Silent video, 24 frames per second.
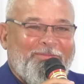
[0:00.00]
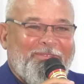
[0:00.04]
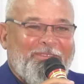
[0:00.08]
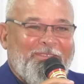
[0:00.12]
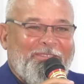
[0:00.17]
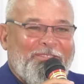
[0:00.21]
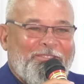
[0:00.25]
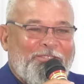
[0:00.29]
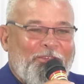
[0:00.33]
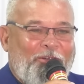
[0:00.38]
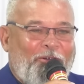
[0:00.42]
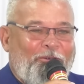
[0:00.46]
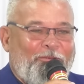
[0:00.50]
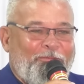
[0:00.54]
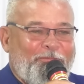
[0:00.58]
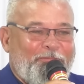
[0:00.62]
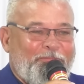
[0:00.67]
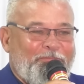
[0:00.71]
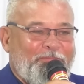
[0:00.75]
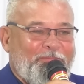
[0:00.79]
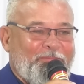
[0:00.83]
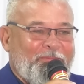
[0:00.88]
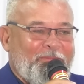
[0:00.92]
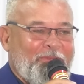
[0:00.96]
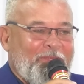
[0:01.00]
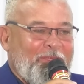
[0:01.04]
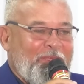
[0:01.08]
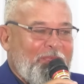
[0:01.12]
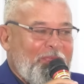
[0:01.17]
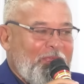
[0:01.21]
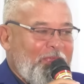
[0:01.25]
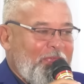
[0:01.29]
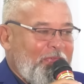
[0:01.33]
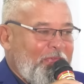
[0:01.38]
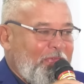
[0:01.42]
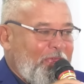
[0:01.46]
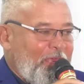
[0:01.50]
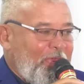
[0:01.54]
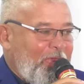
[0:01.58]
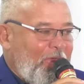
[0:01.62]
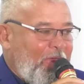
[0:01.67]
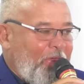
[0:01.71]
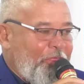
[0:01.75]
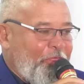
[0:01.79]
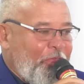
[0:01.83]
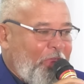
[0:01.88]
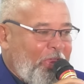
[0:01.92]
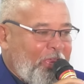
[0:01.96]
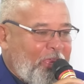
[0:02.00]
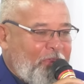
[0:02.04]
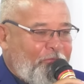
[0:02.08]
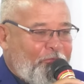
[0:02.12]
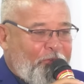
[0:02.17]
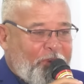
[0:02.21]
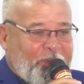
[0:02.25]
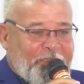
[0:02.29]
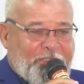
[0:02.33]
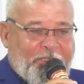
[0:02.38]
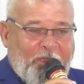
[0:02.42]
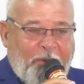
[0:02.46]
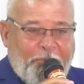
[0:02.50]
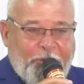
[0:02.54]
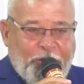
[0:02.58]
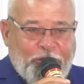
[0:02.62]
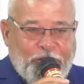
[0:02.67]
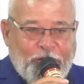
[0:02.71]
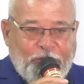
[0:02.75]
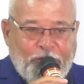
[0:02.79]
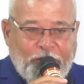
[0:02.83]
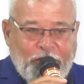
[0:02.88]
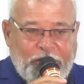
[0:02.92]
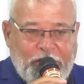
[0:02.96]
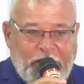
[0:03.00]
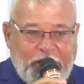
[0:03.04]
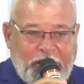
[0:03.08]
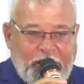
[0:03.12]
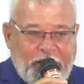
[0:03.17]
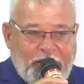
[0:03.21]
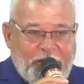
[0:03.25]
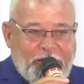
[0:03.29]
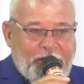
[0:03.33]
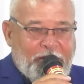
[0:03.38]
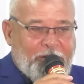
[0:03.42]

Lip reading: So, I thank you for this opportunity.